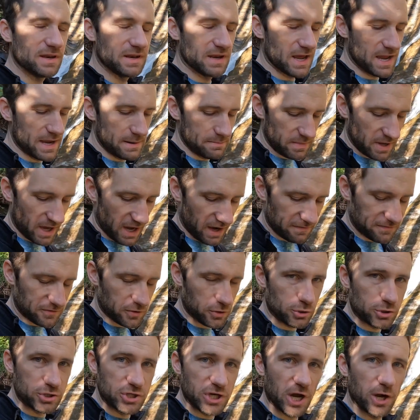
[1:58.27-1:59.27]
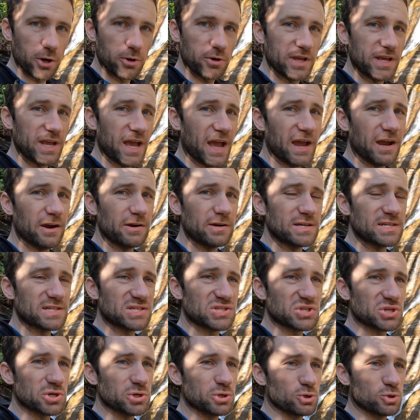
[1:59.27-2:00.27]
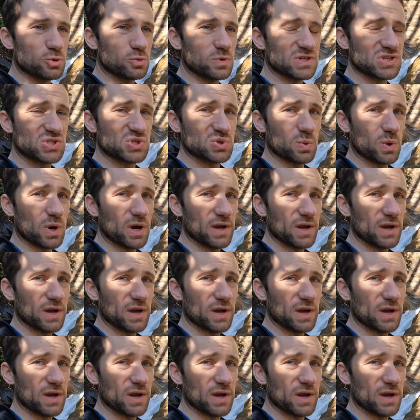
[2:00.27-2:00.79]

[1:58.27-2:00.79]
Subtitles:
named after Cody Harris, who was the